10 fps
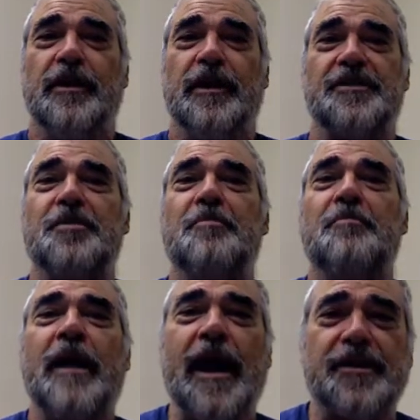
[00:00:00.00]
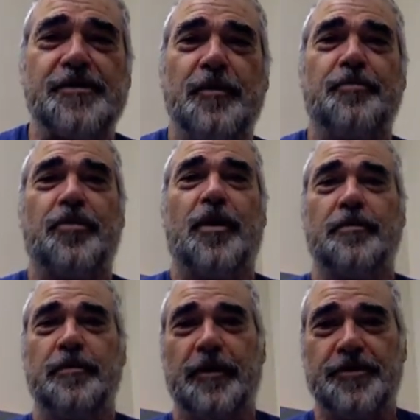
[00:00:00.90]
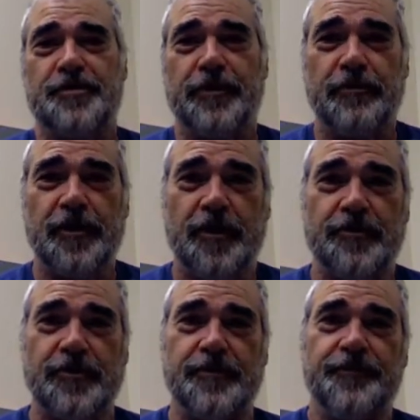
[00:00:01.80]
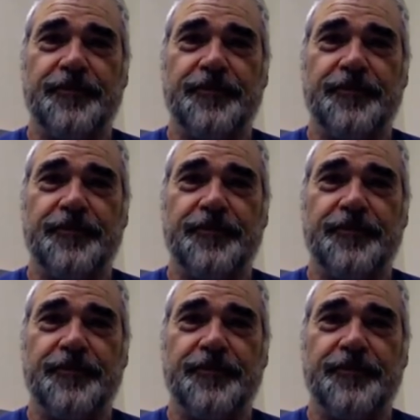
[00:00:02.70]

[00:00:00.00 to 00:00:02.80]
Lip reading: as the maximum problem by 2100.